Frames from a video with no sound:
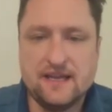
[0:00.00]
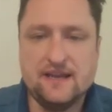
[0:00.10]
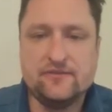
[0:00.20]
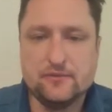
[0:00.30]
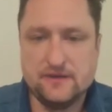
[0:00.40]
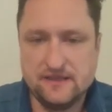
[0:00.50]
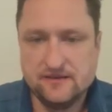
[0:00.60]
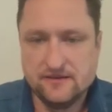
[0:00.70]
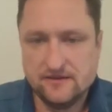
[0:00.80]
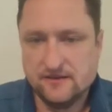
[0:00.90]
every
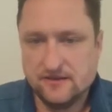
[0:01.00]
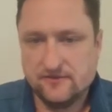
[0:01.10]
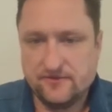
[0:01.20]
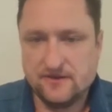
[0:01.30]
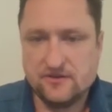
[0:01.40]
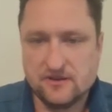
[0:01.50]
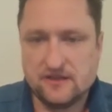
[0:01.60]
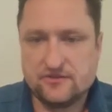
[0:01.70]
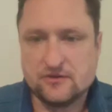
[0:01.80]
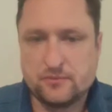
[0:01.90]

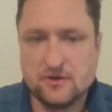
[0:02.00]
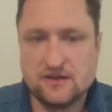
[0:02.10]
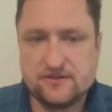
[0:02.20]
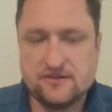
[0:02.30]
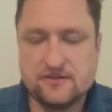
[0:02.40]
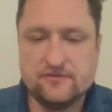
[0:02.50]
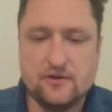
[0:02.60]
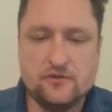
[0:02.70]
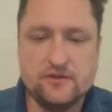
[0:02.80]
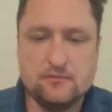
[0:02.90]
physiological process
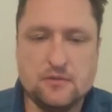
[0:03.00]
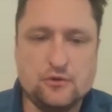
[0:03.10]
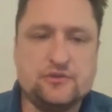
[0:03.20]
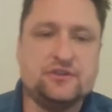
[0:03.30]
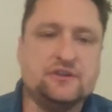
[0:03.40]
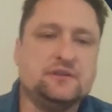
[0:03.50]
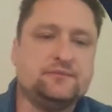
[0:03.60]
involving motion.